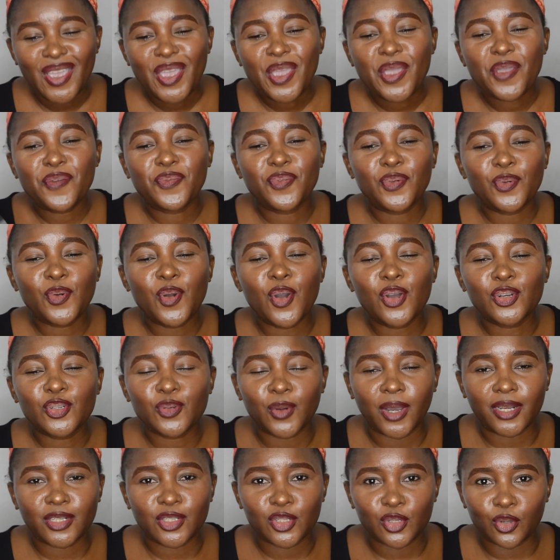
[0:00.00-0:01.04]
if you go
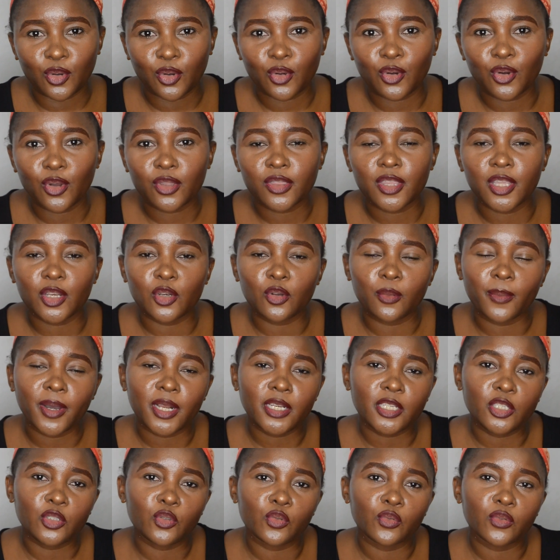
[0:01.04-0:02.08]
to Soko, they
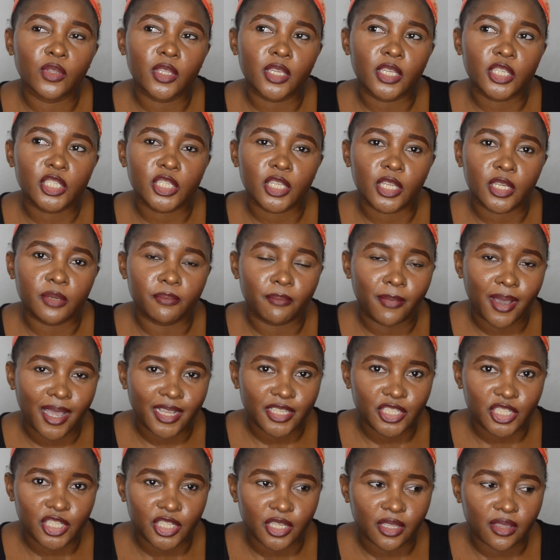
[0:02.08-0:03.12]
normally do the shade
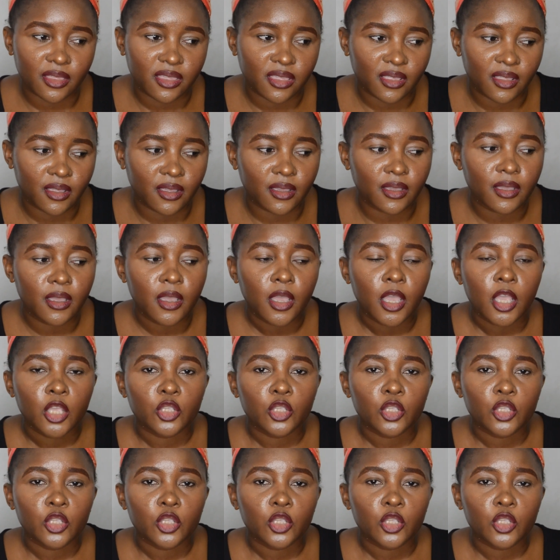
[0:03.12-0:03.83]
matching thing.